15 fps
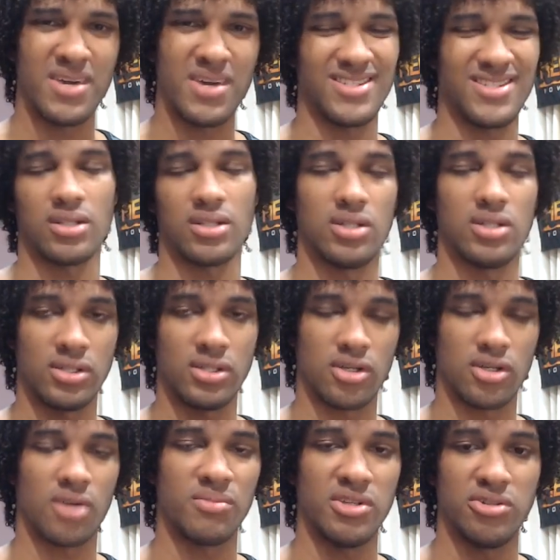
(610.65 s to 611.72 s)
Basically,
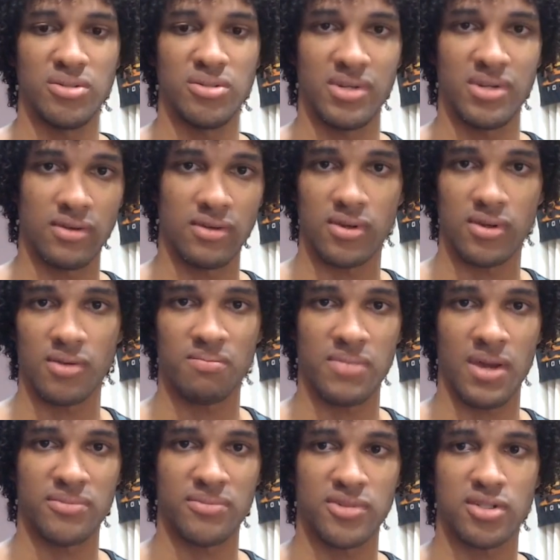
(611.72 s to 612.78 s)
Tommy Dreamer giving a
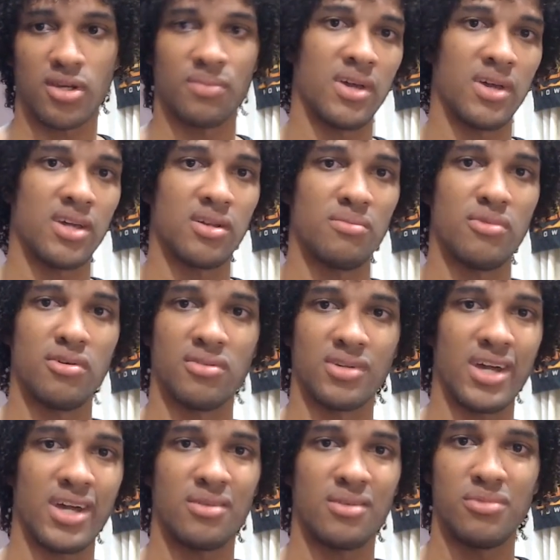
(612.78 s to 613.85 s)
pep talk and a
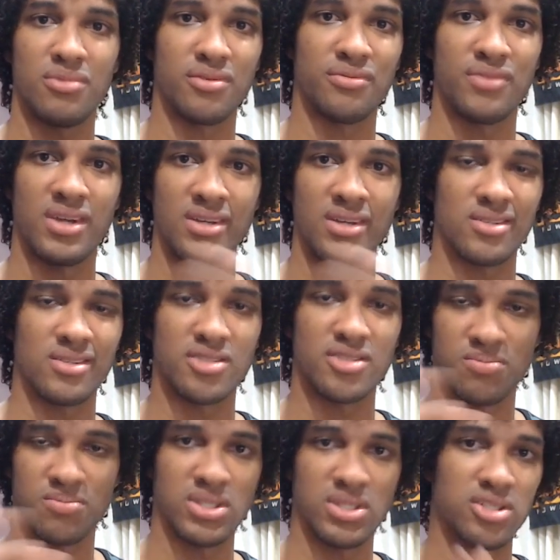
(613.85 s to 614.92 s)
kind of motivational
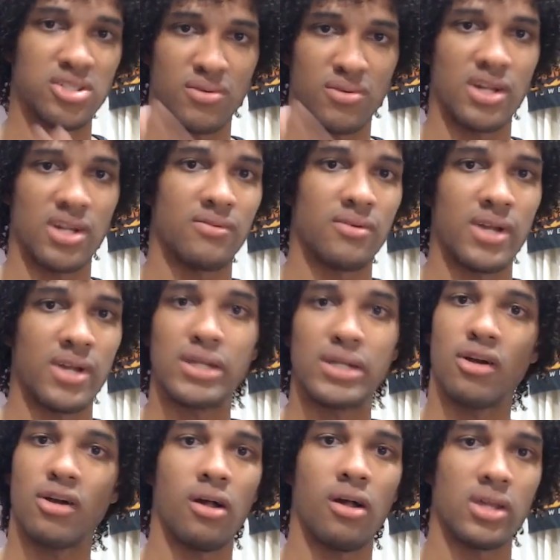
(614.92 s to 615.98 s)
speech or whatever,
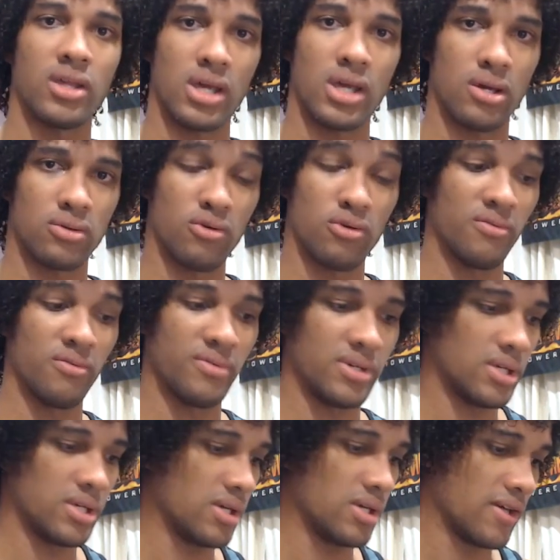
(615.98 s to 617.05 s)
and calling out
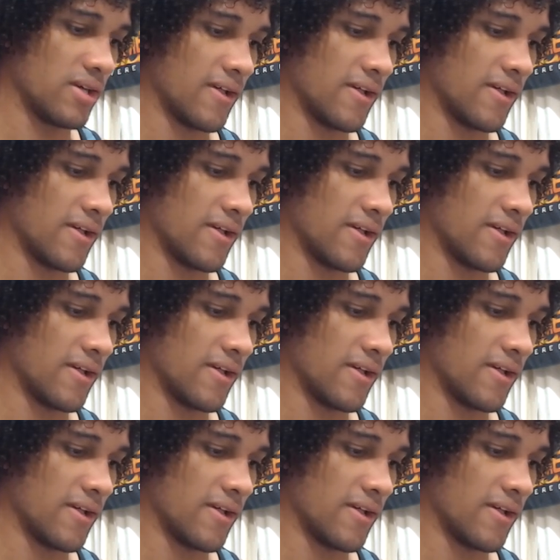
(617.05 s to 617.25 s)
OVE.